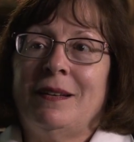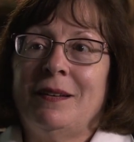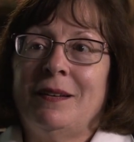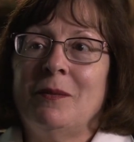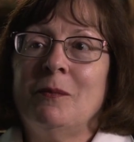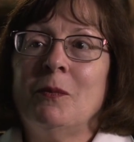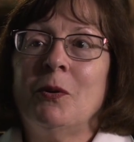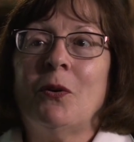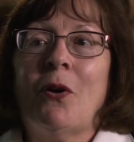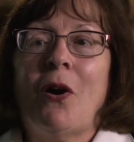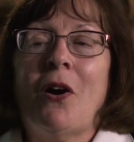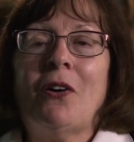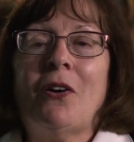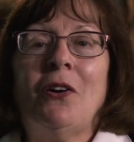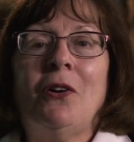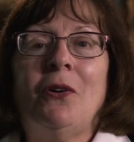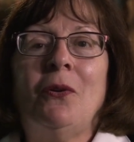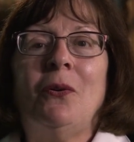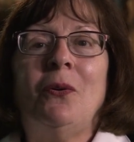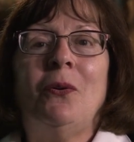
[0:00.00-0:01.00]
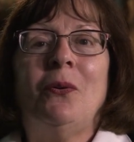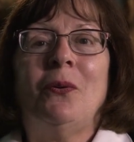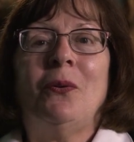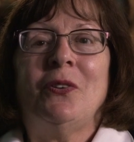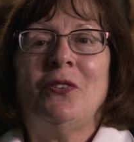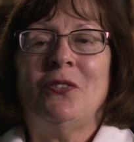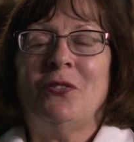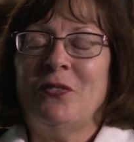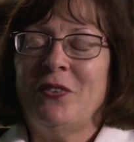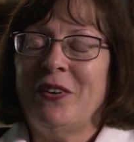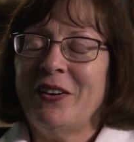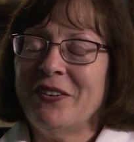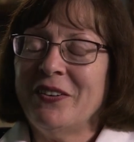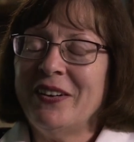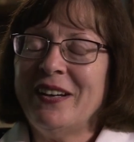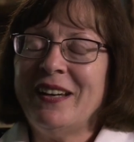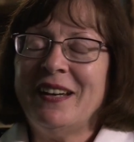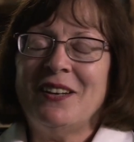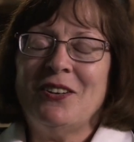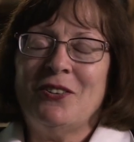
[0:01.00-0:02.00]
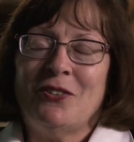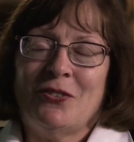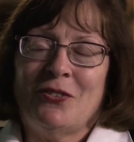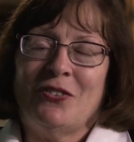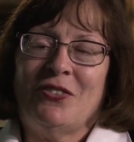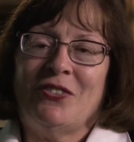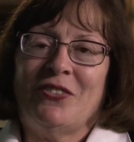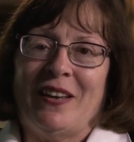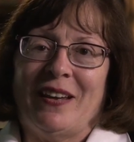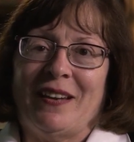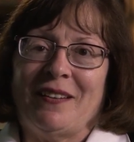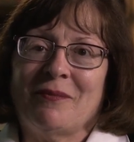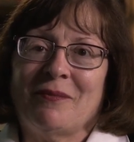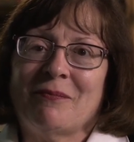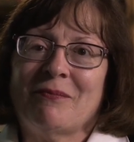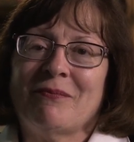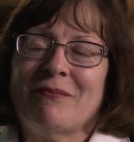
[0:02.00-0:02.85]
Morocco was very interesting.